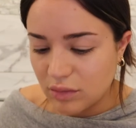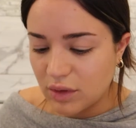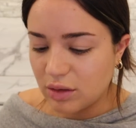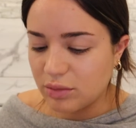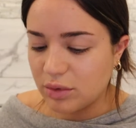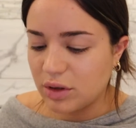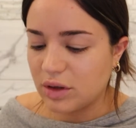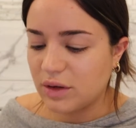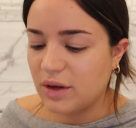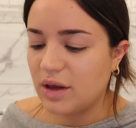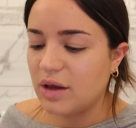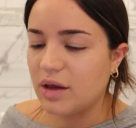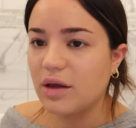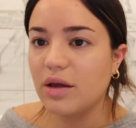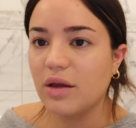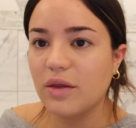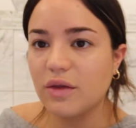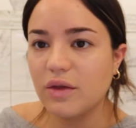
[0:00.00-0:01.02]
I'm gonna
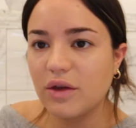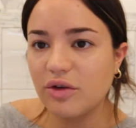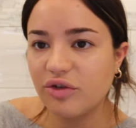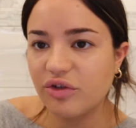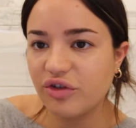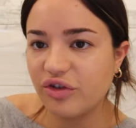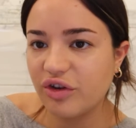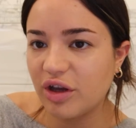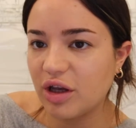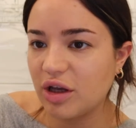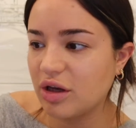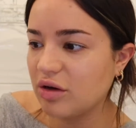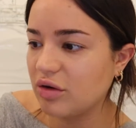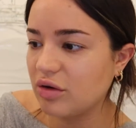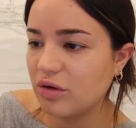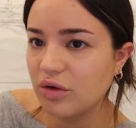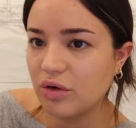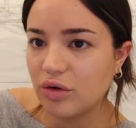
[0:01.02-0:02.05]
take this
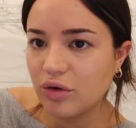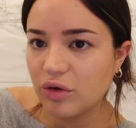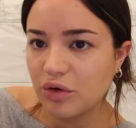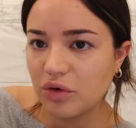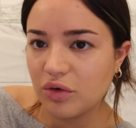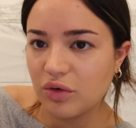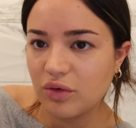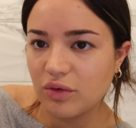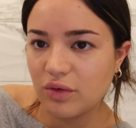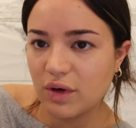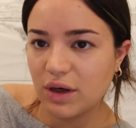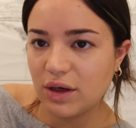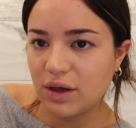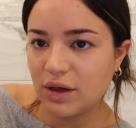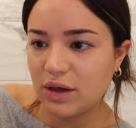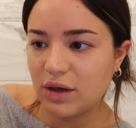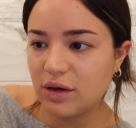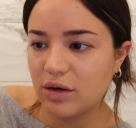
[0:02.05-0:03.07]
shade
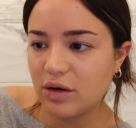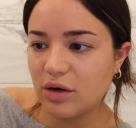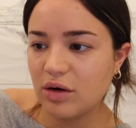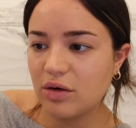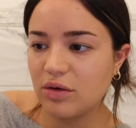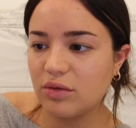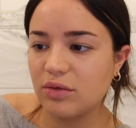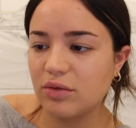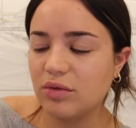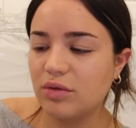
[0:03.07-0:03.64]
right here,